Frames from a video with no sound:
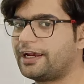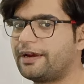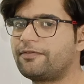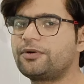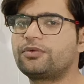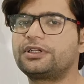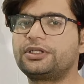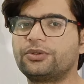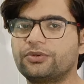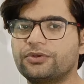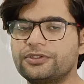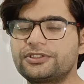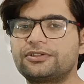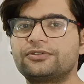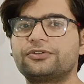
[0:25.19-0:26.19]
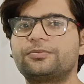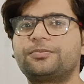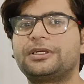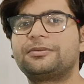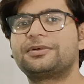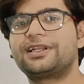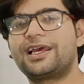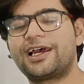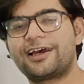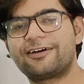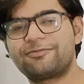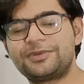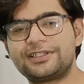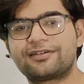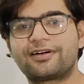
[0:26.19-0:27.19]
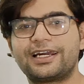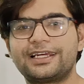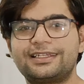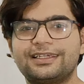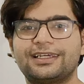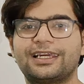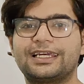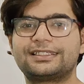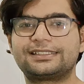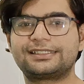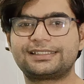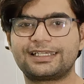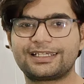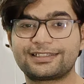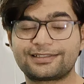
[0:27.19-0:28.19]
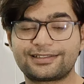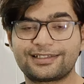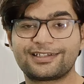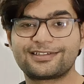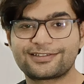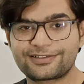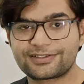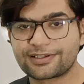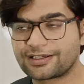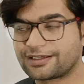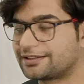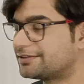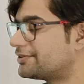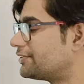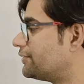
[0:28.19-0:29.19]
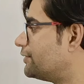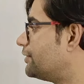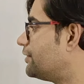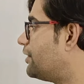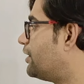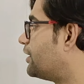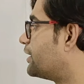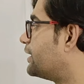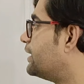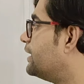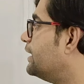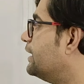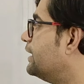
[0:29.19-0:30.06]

Everyone knows people have been writing essays since so long.